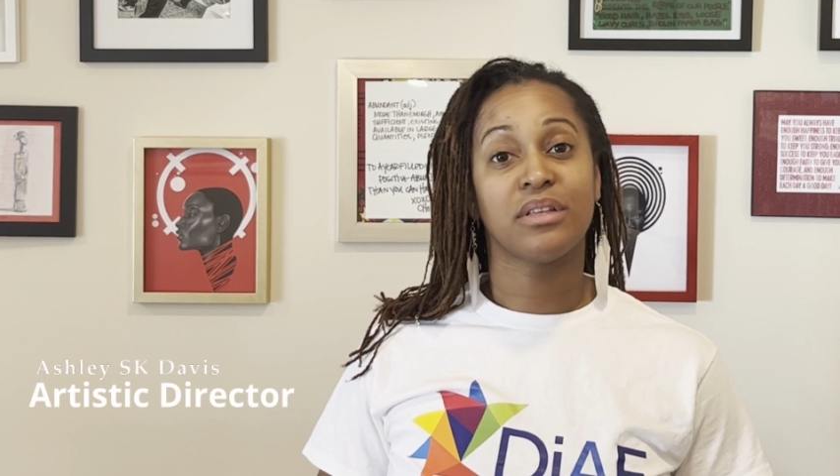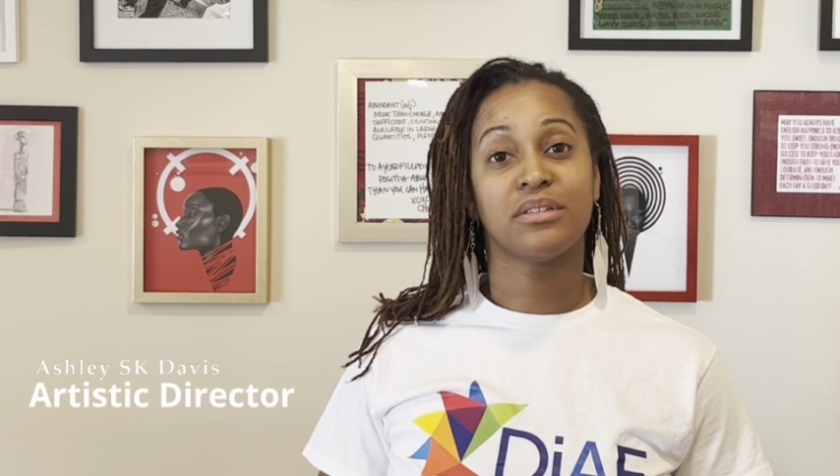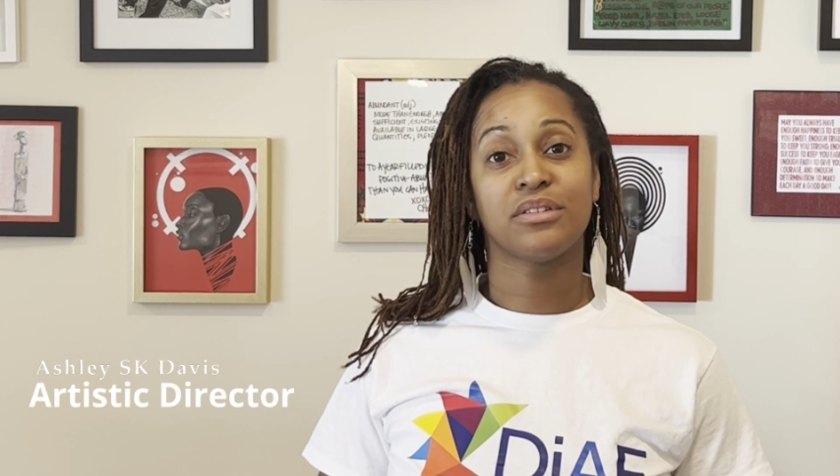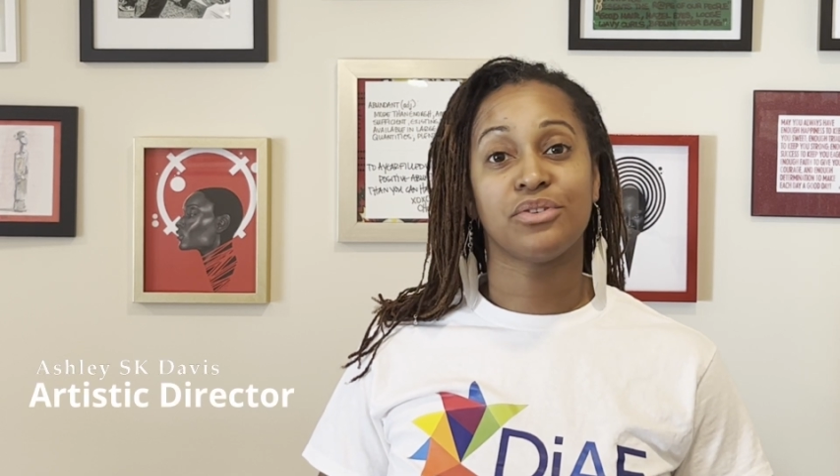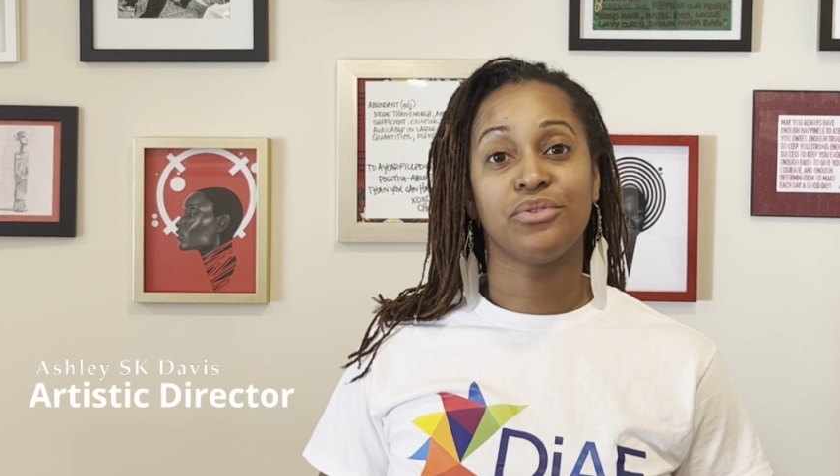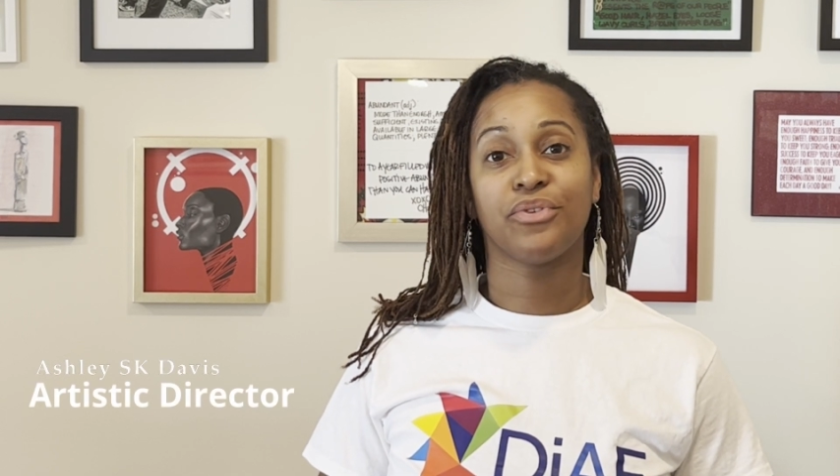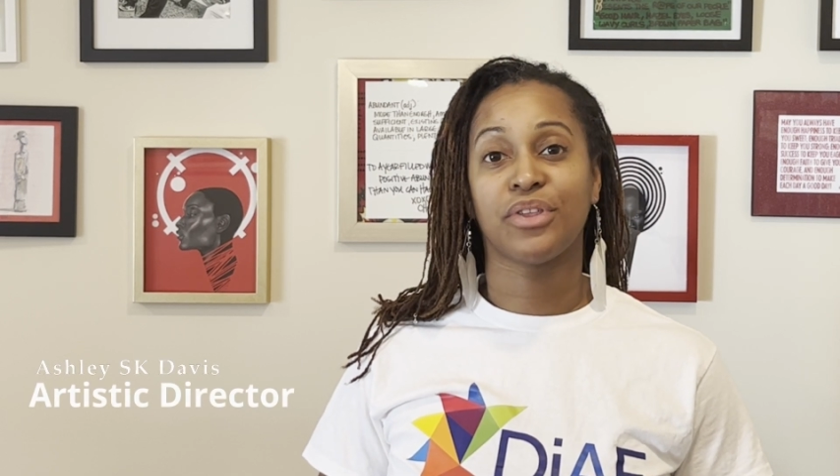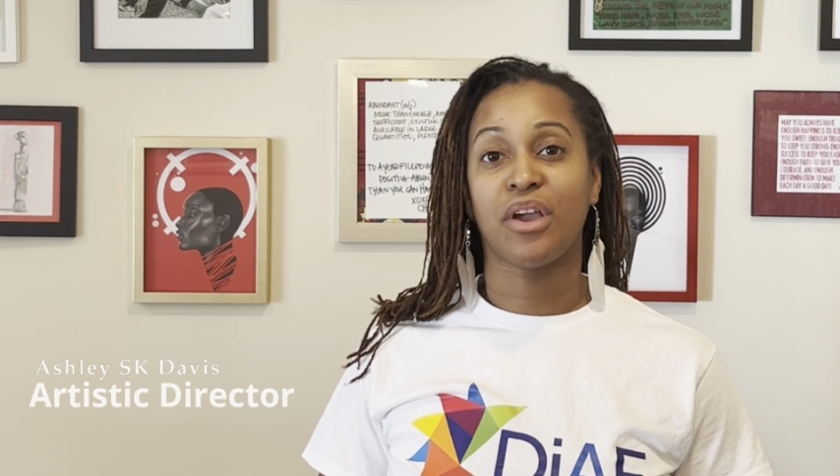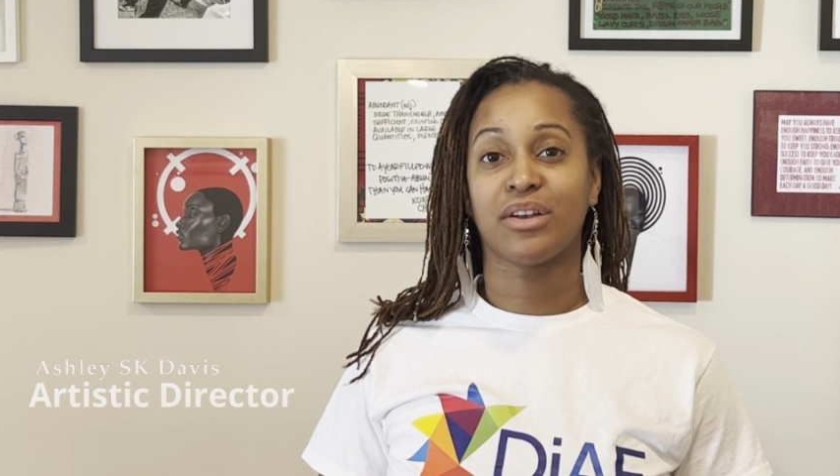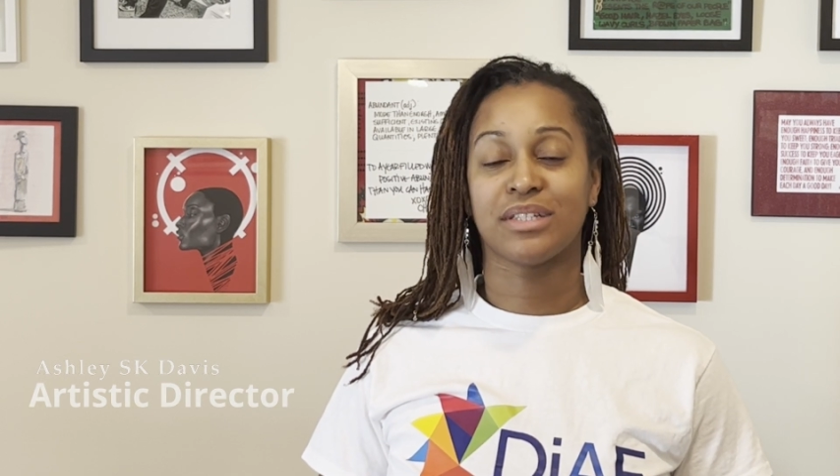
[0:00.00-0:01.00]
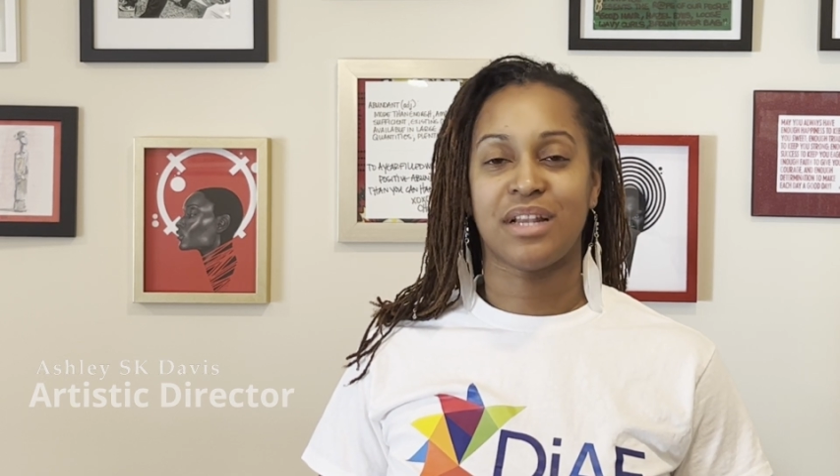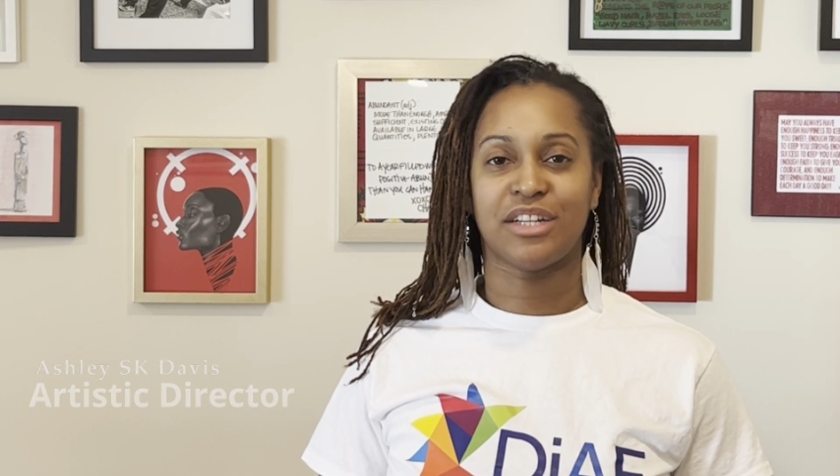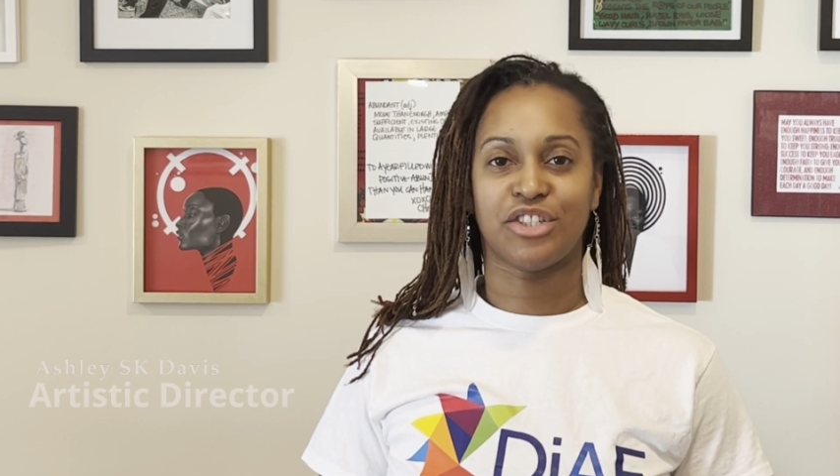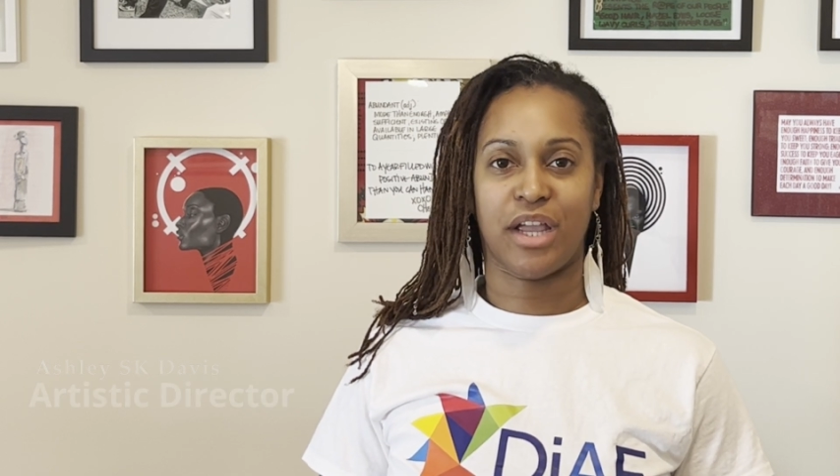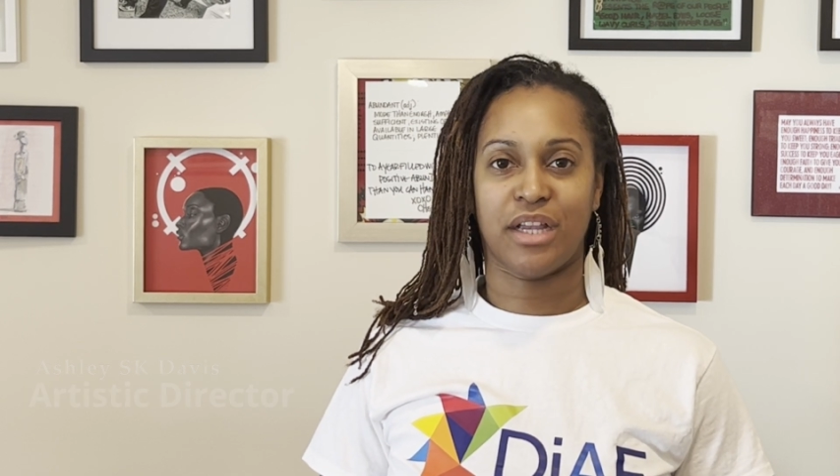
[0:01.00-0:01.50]
Institute for the Arts and
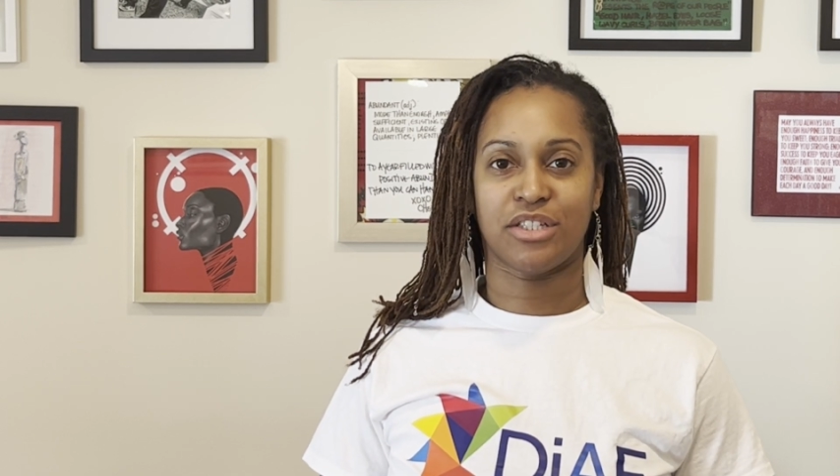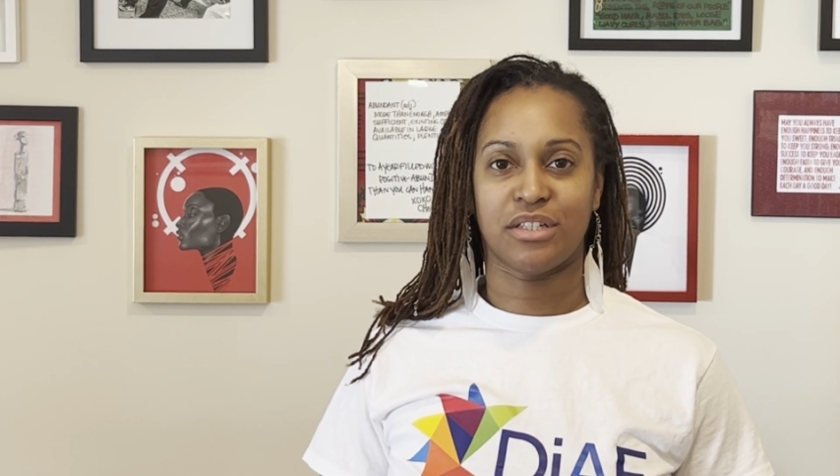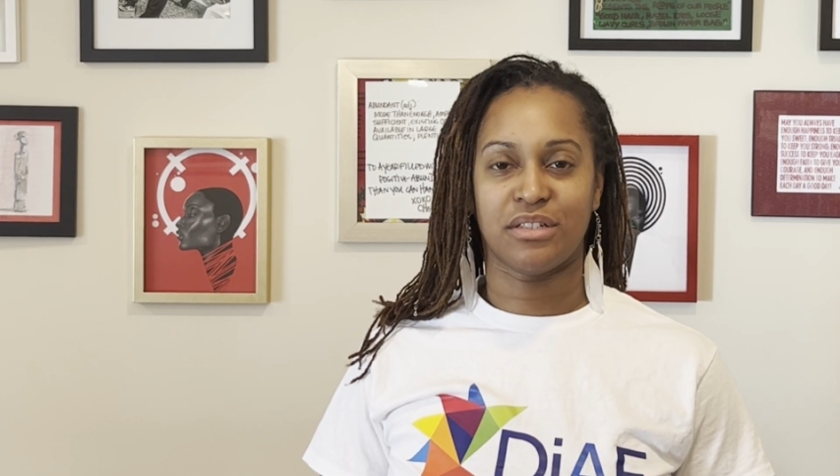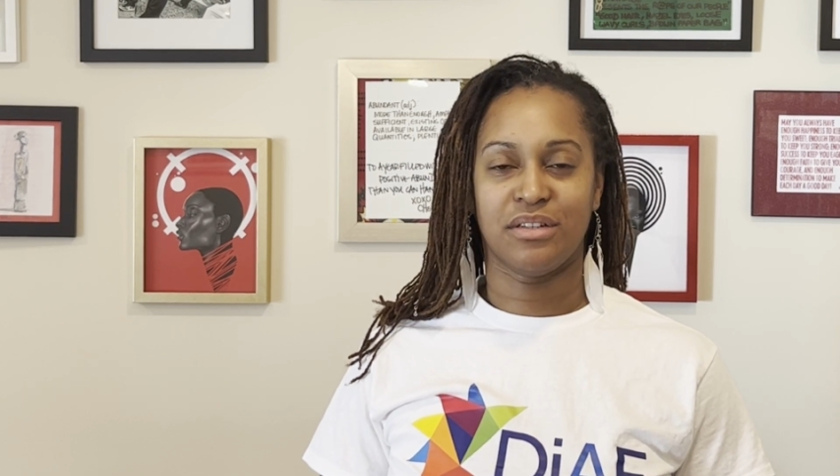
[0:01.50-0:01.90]
Education.